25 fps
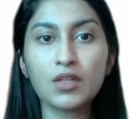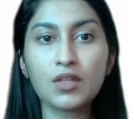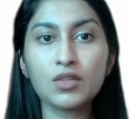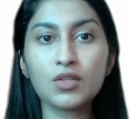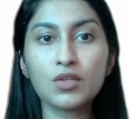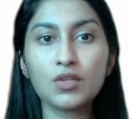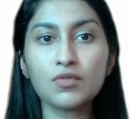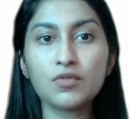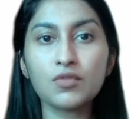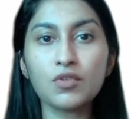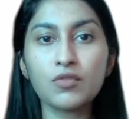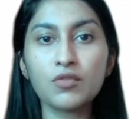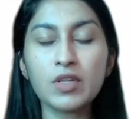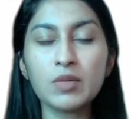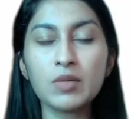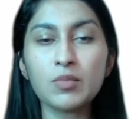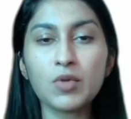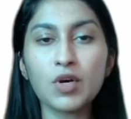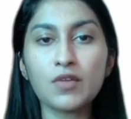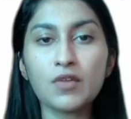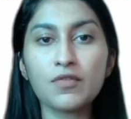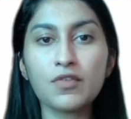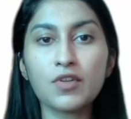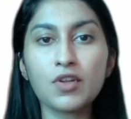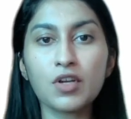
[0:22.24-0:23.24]
The foveal
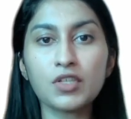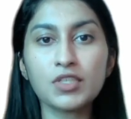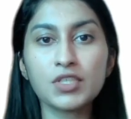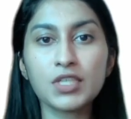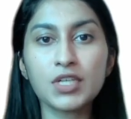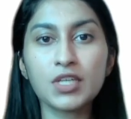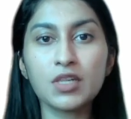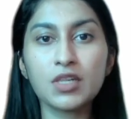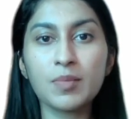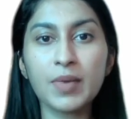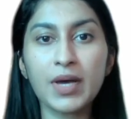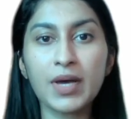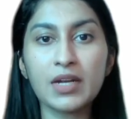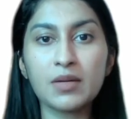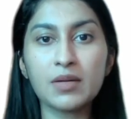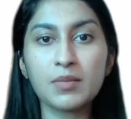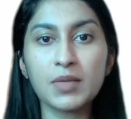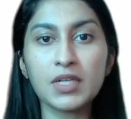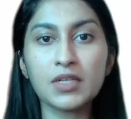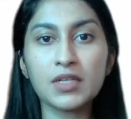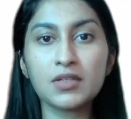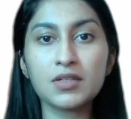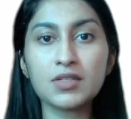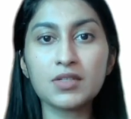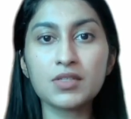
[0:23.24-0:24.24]
morphological
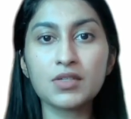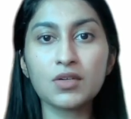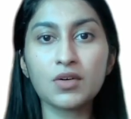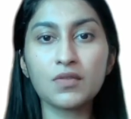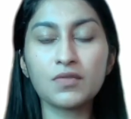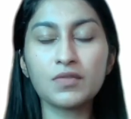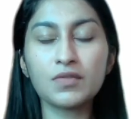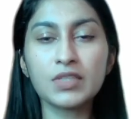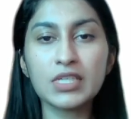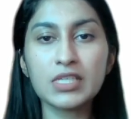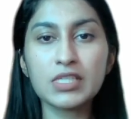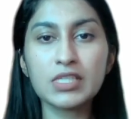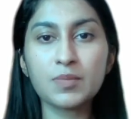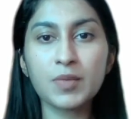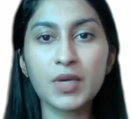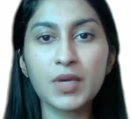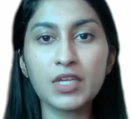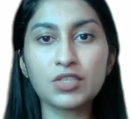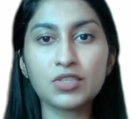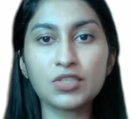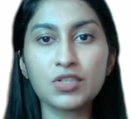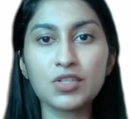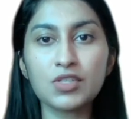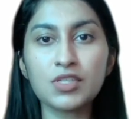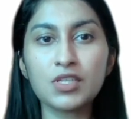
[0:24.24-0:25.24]
parameters of these
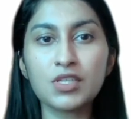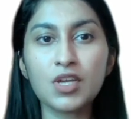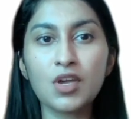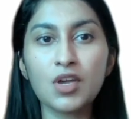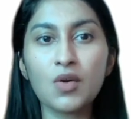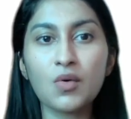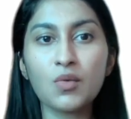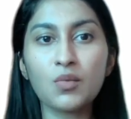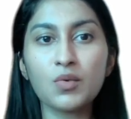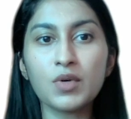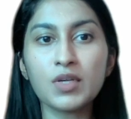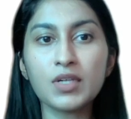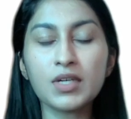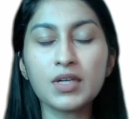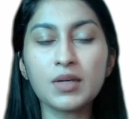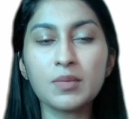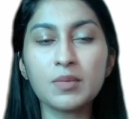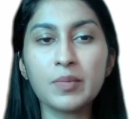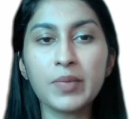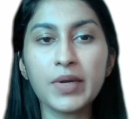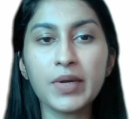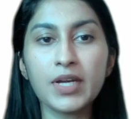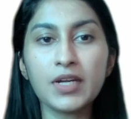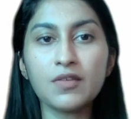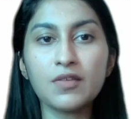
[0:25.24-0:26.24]
patients were
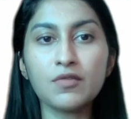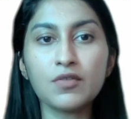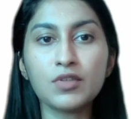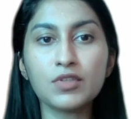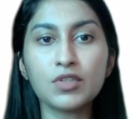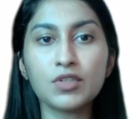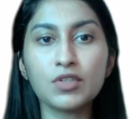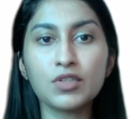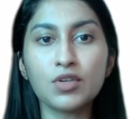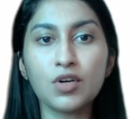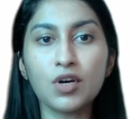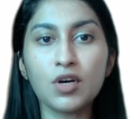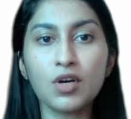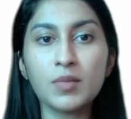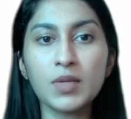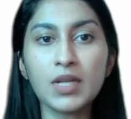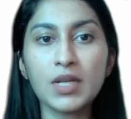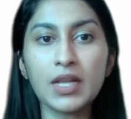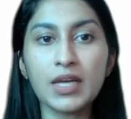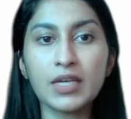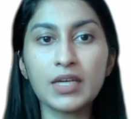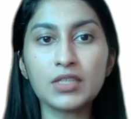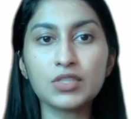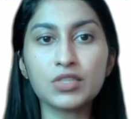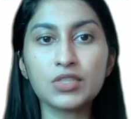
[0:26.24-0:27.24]
compared with the normal
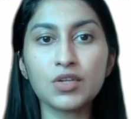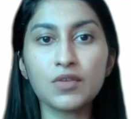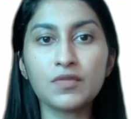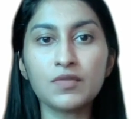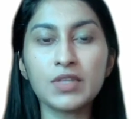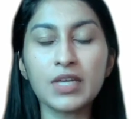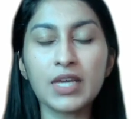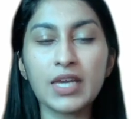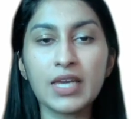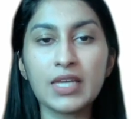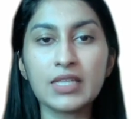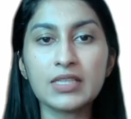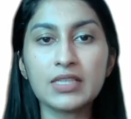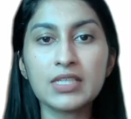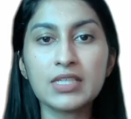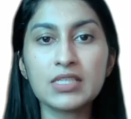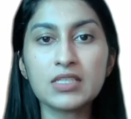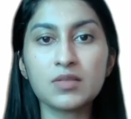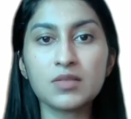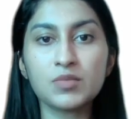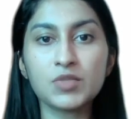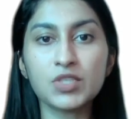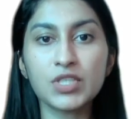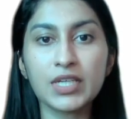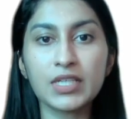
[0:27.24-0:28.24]
eyes of the healthy
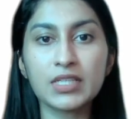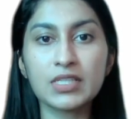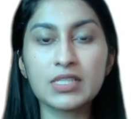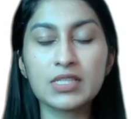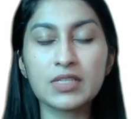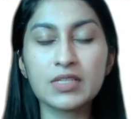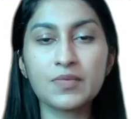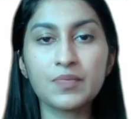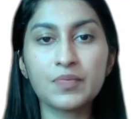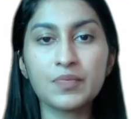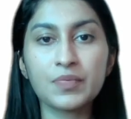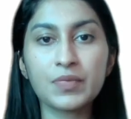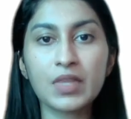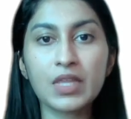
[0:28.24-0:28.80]
subjects.